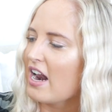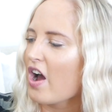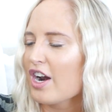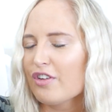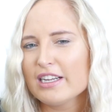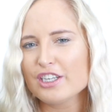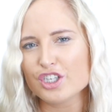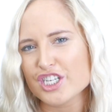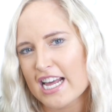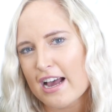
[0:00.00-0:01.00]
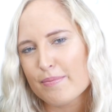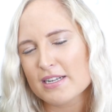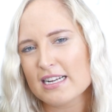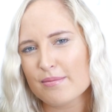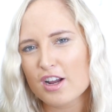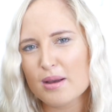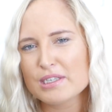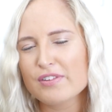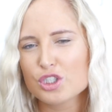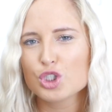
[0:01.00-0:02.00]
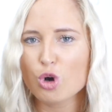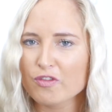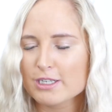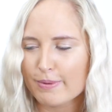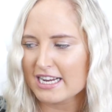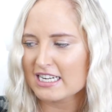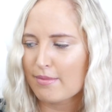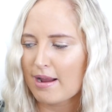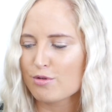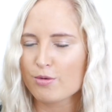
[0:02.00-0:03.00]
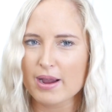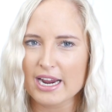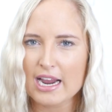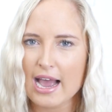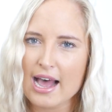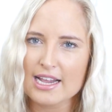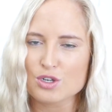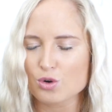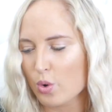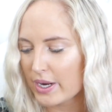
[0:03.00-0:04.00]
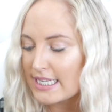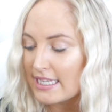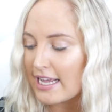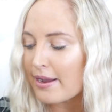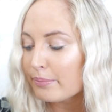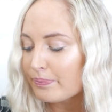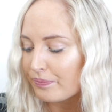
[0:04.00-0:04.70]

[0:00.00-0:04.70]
and I don't really use that, but sometimes if I was short for space, I might put my cards or coins in there.